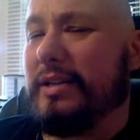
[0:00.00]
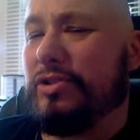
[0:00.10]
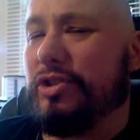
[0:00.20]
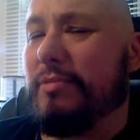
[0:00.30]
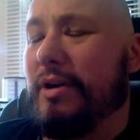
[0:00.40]
so I
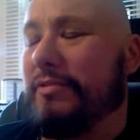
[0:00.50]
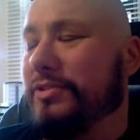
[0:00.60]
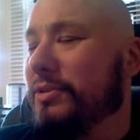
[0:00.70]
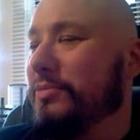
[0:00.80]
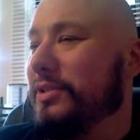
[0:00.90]
can jump
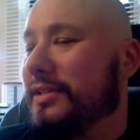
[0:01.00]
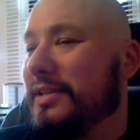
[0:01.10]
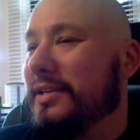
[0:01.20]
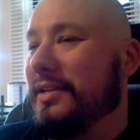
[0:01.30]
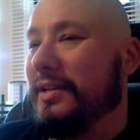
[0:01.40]
off subject.
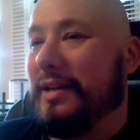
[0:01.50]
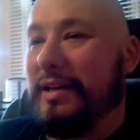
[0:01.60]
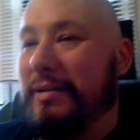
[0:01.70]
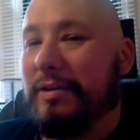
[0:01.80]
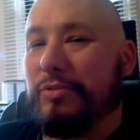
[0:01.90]

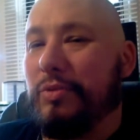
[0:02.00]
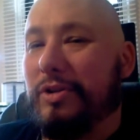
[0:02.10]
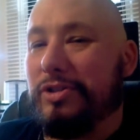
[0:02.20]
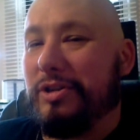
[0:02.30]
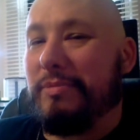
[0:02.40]
I was
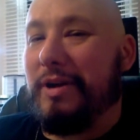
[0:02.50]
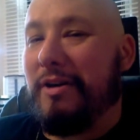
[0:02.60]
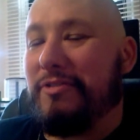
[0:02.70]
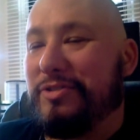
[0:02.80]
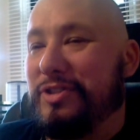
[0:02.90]
wanting to
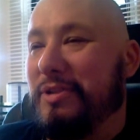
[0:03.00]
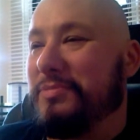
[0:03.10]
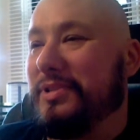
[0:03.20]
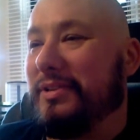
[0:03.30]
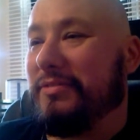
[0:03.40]
jump off
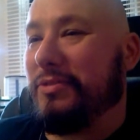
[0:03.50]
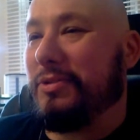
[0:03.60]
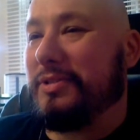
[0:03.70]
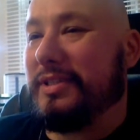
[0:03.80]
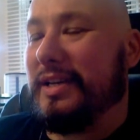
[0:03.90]
subject
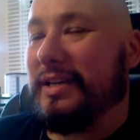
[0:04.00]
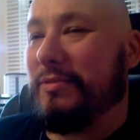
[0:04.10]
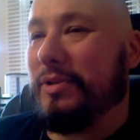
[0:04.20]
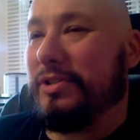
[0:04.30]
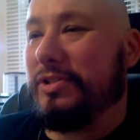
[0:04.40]
for a
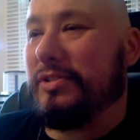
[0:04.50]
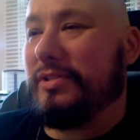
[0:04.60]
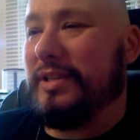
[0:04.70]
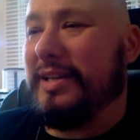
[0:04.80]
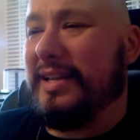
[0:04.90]
second, which
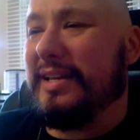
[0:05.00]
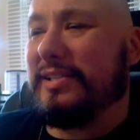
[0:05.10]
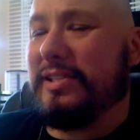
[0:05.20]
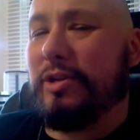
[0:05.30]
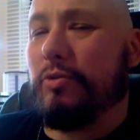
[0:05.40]

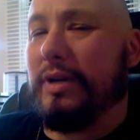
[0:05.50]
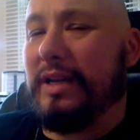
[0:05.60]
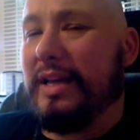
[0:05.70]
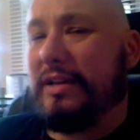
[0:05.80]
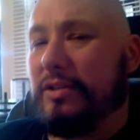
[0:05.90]
is still
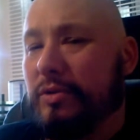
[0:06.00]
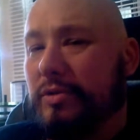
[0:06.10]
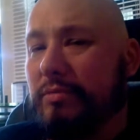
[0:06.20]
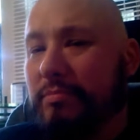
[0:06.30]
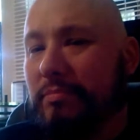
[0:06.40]
related
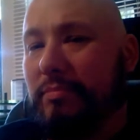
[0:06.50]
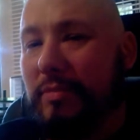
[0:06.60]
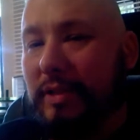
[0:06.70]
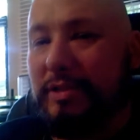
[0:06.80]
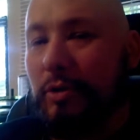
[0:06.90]
to
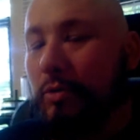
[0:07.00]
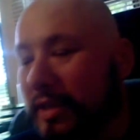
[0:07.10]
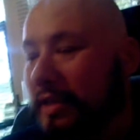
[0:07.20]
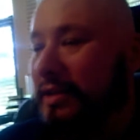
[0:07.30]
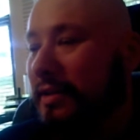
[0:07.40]
this
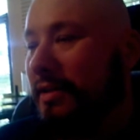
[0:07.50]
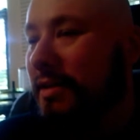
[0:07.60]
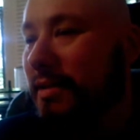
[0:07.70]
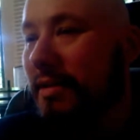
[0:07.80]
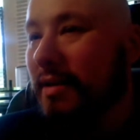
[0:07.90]
whole thing.
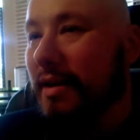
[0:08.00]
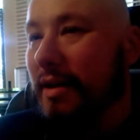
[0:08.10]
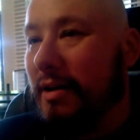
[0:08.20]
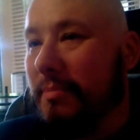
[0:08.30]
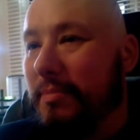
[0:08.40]

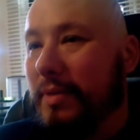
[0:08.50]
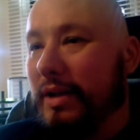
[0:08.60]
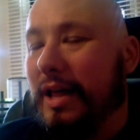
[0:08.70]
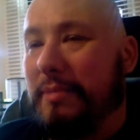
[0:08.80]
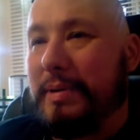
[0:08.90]

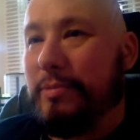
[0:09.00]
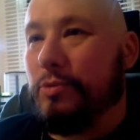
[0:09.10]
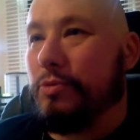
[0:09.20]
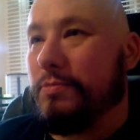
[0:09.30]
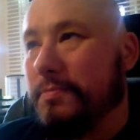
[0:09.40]
A lot of
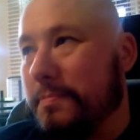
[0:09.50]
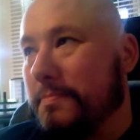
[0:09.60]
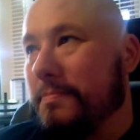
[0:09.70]
people